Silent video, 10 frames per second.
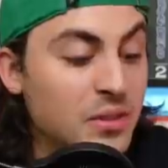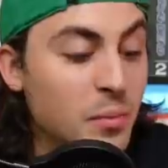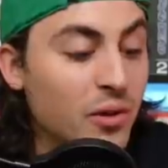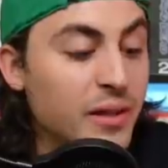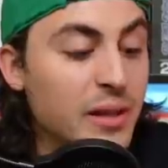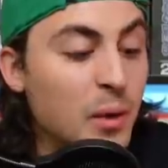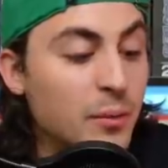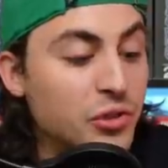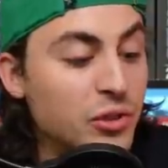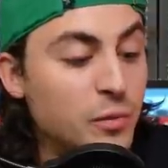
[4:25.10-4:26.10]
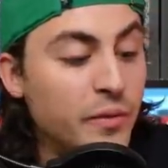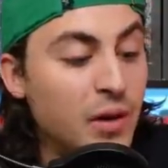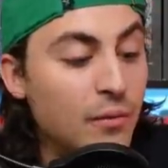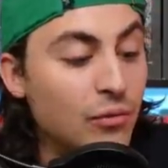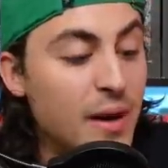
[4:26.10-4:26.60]
small indie publishers, we've
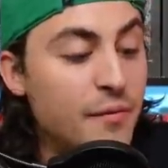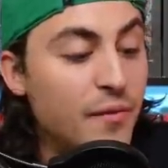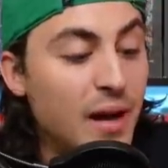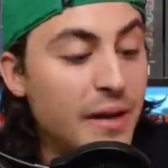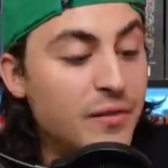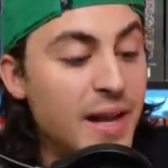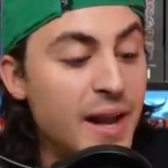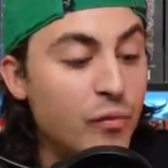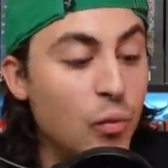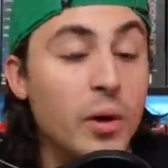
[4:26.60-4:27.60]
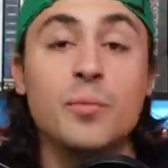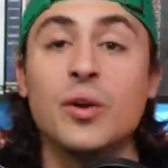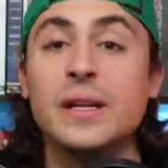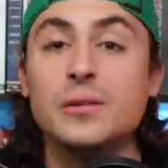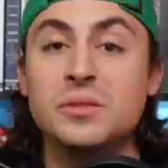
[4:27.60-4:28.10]
got Red 5, and they have one
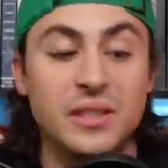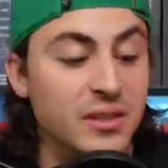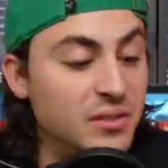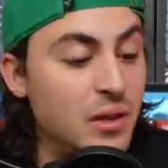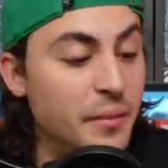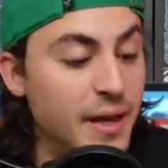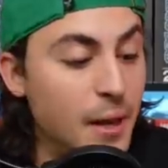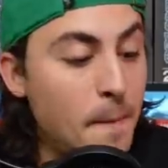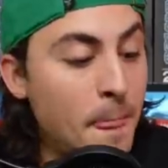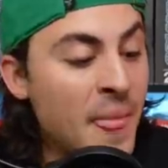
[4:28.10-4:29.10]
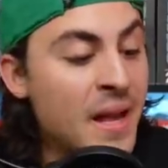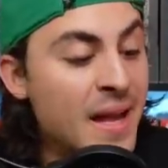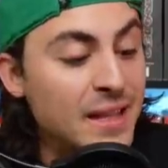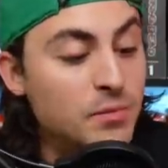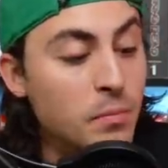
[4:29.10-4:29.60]
brand new series coming out.
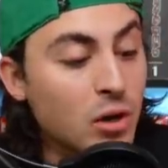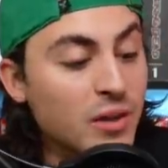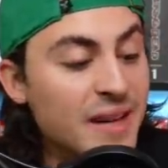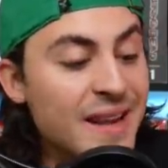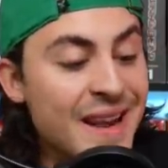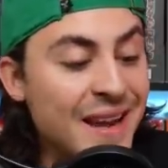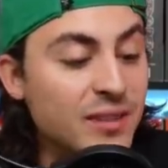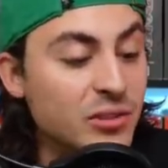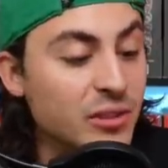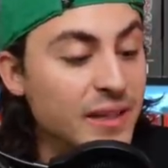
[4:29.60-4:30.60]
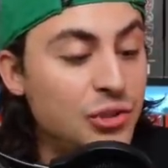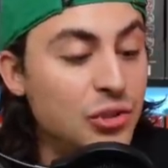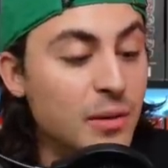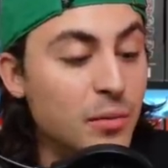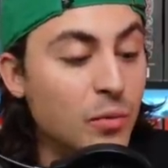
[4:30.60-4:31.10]
It's Merlin and Hector, issue
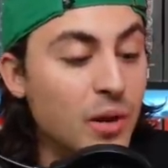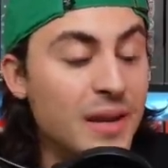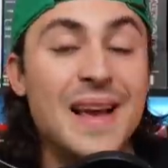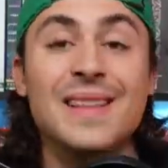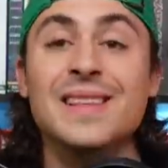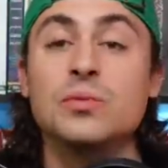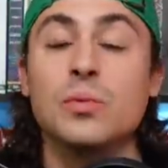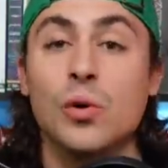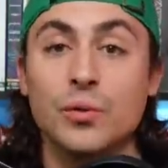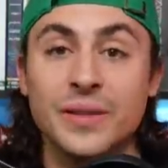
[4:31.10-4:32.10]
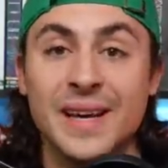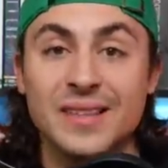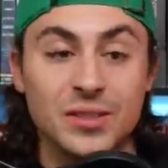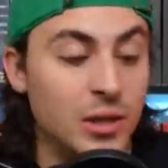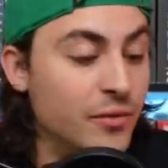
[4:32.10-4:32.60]
number 1, and this one only
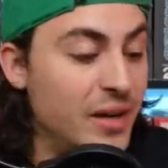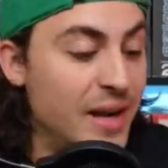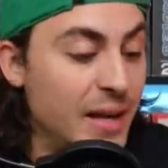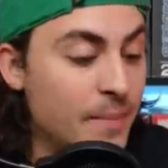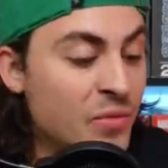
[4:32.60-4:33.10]
has a cover A.